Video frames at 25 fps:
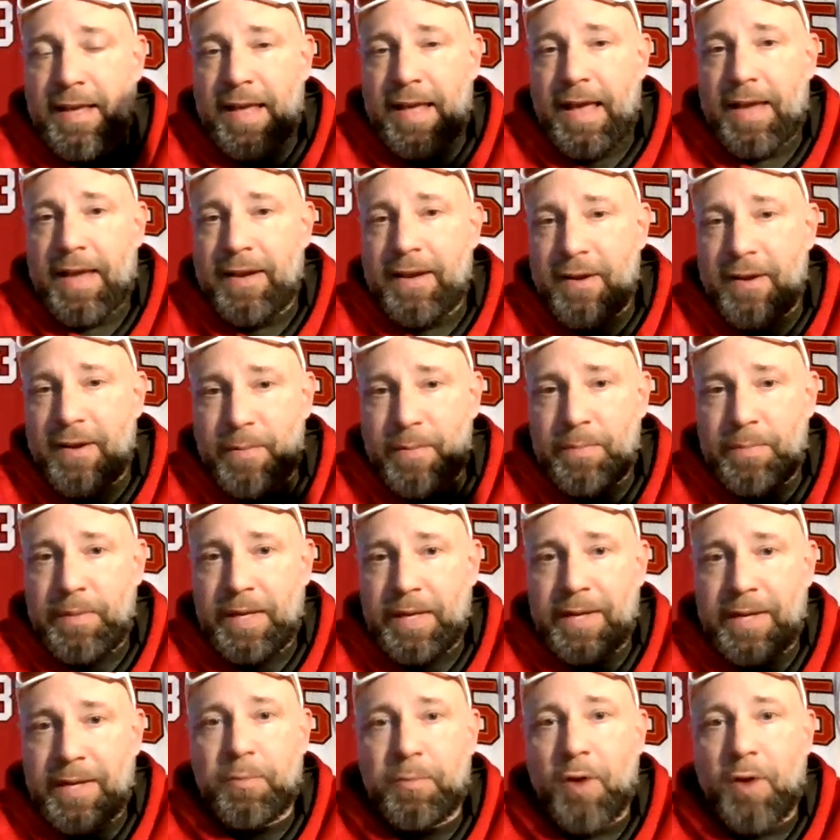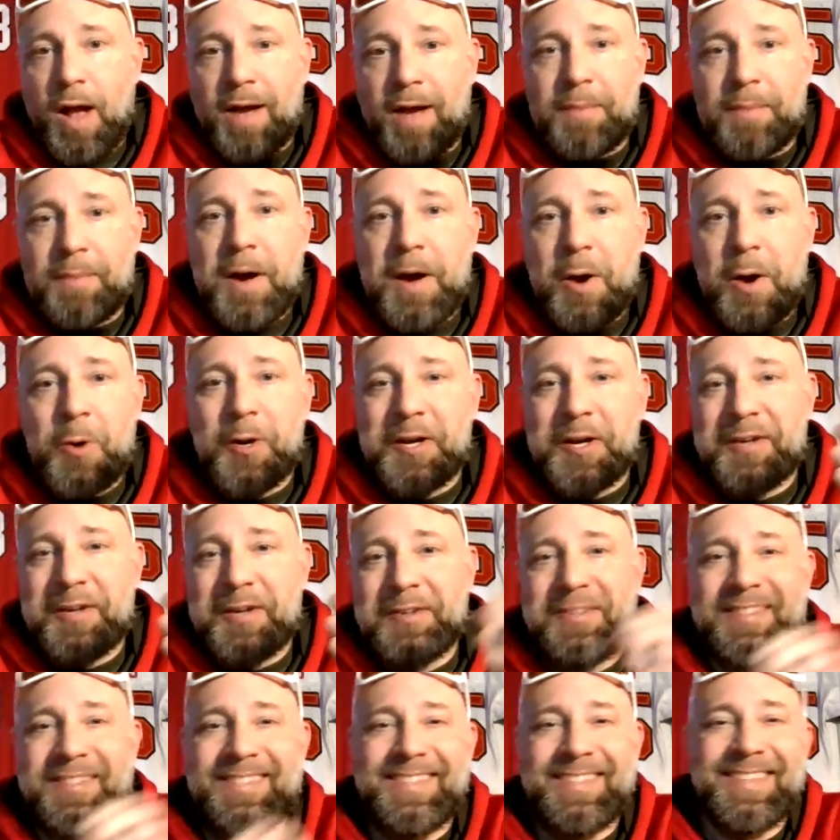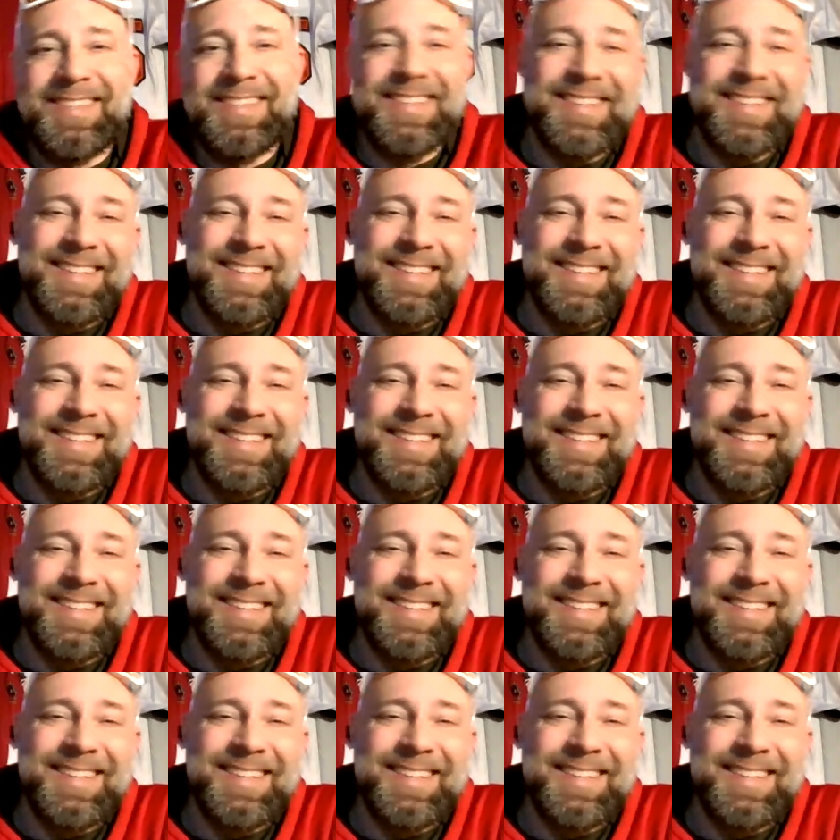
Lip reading: ended up being Brock Bowers.